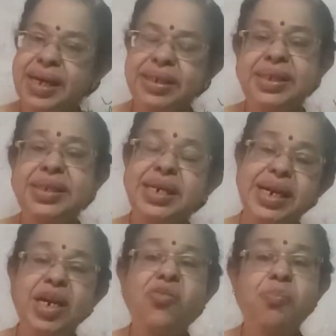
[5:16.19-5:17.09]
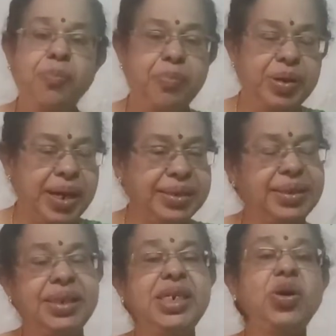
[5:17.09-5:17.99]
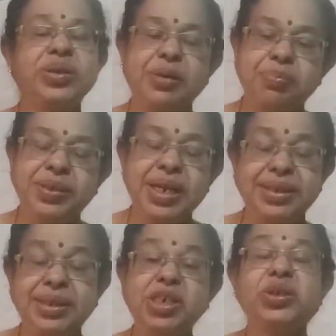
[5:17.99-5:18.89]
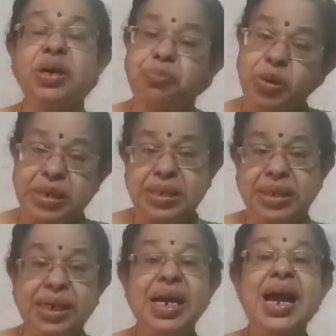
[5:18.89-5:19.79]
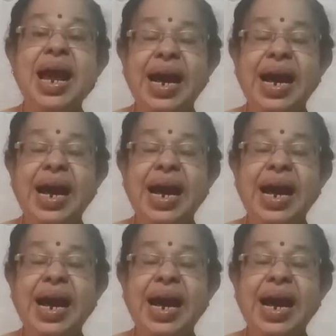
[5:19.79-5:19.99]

Here there is a need of necessity of support is there.